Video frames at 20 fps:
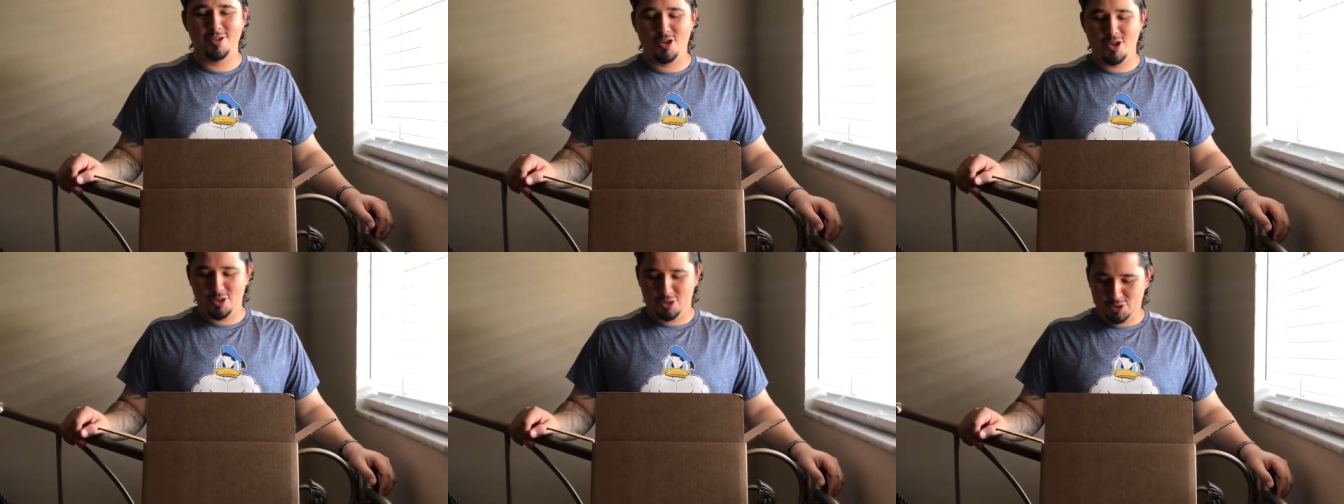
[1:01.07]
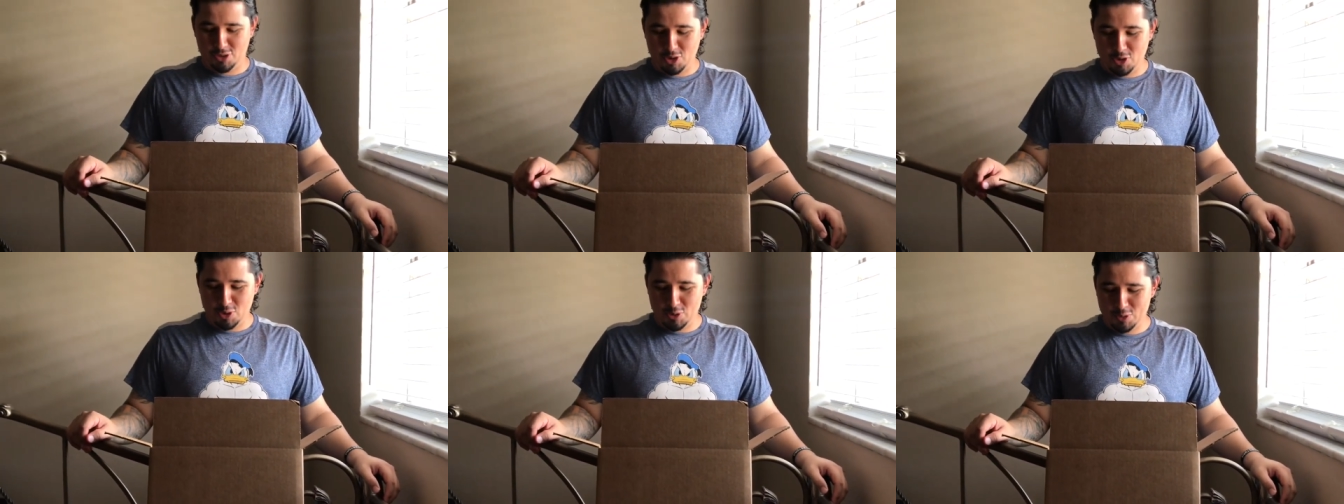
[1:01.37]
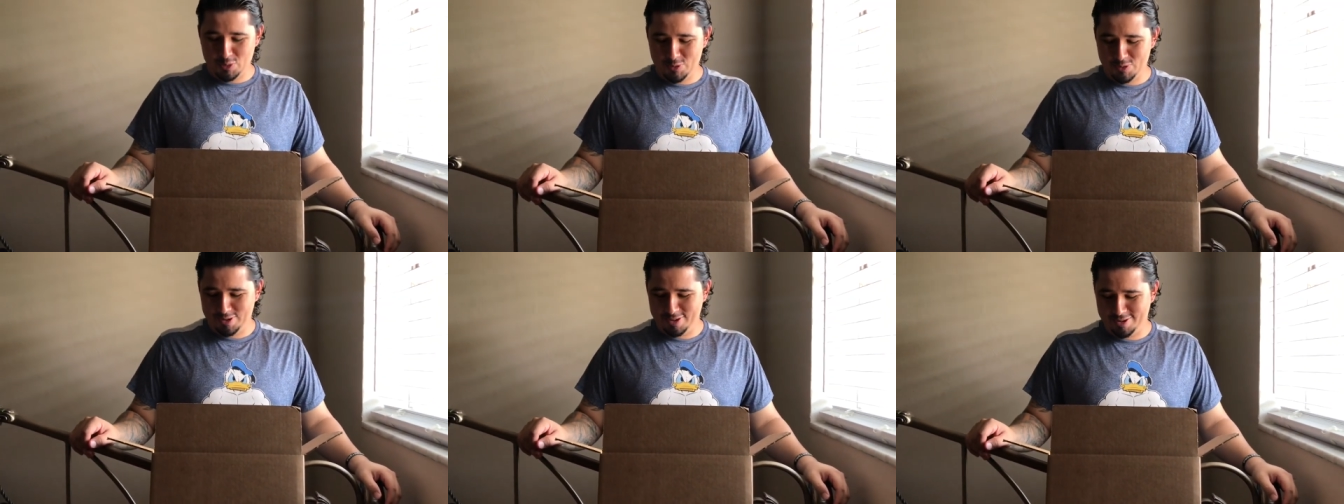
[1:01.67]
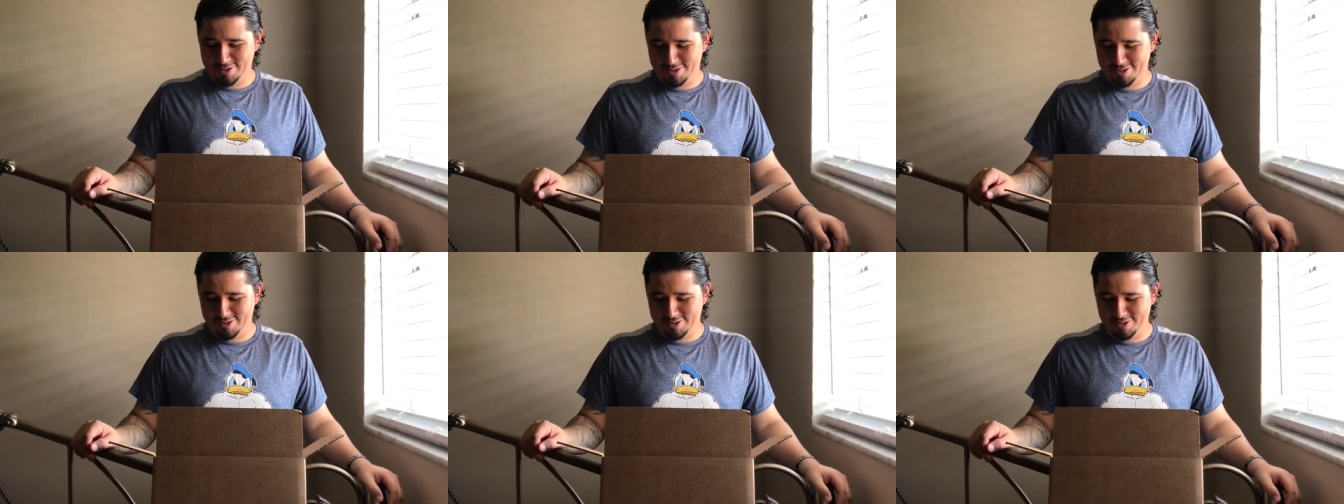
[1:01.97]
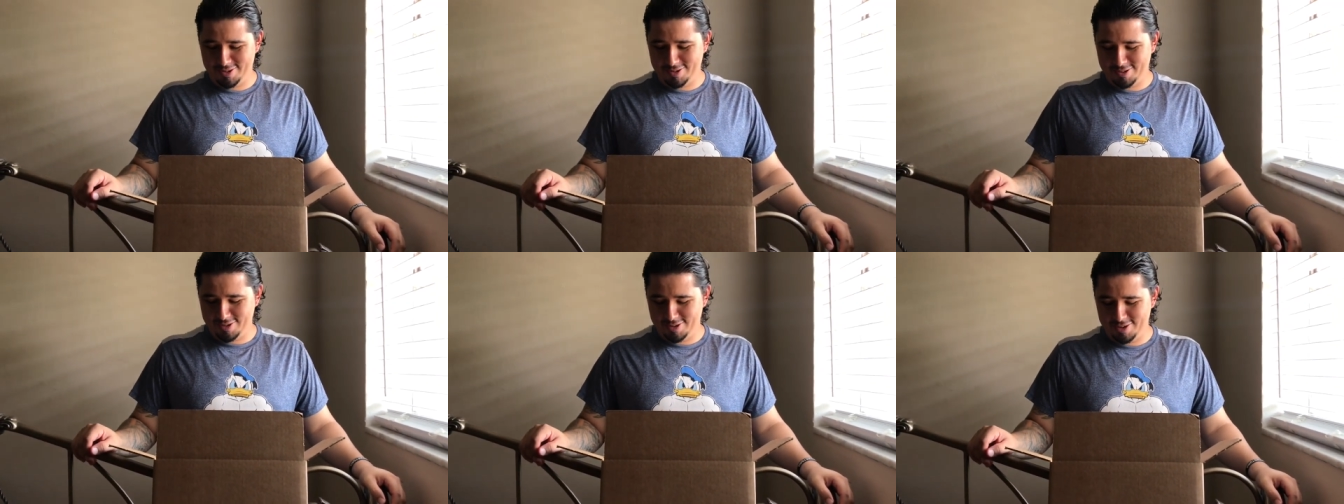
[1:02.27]
So
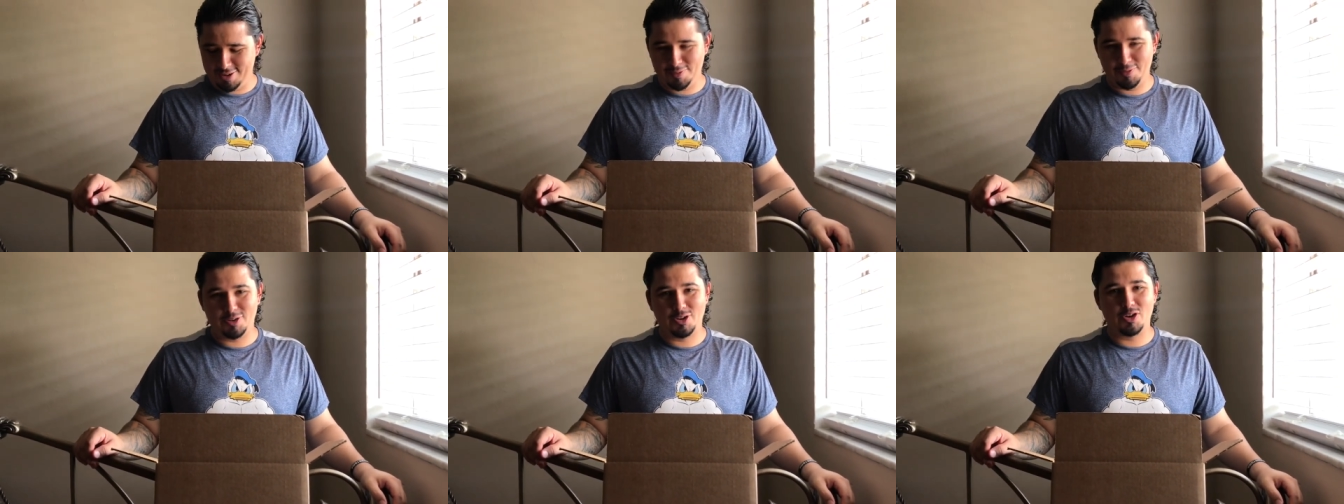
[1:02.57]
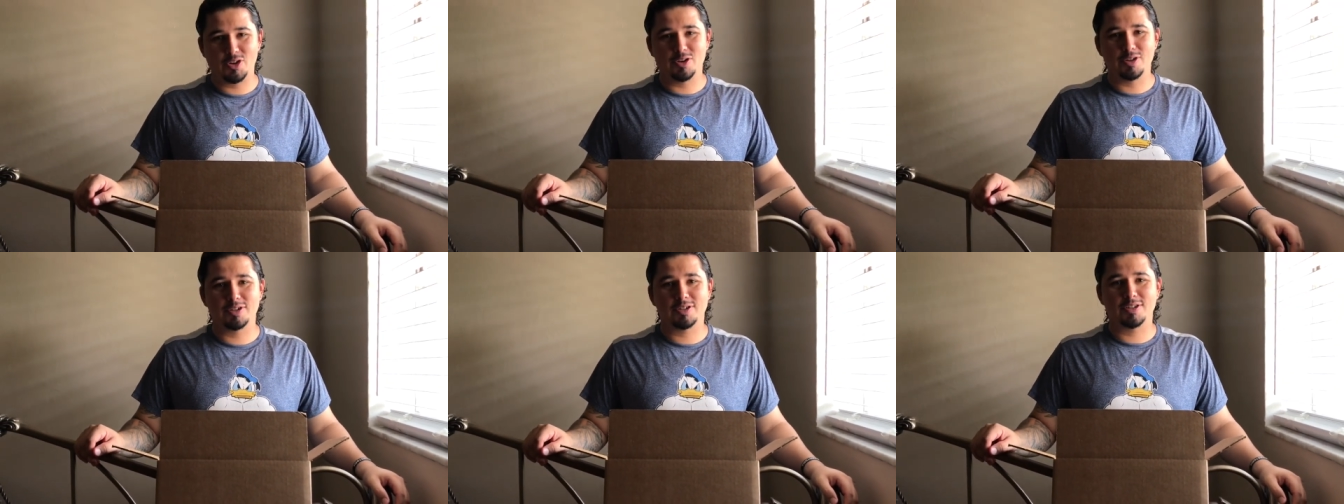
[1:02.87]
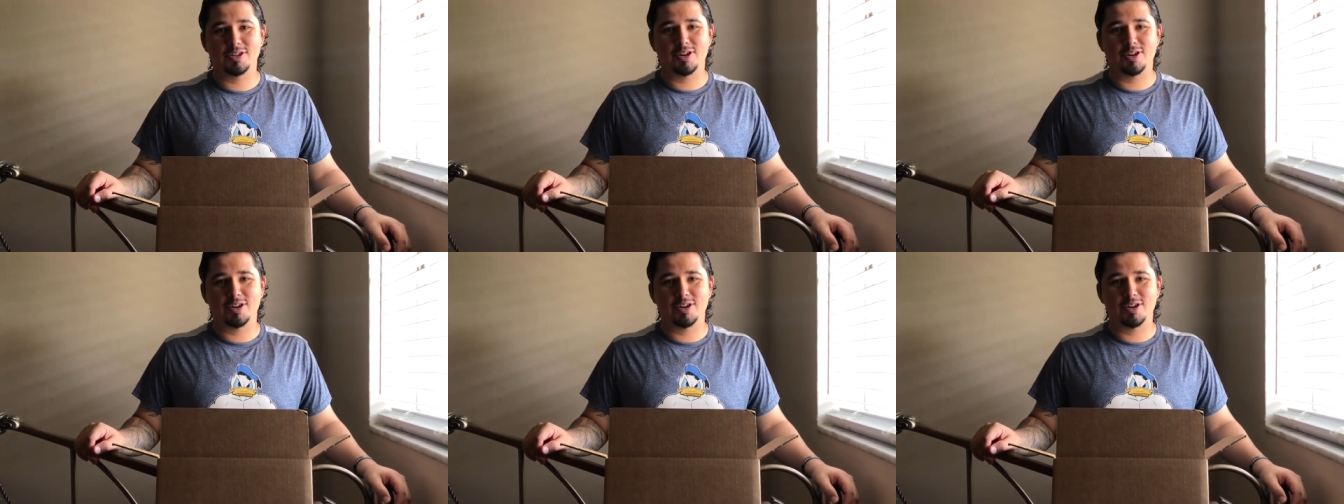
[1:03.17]
even though it's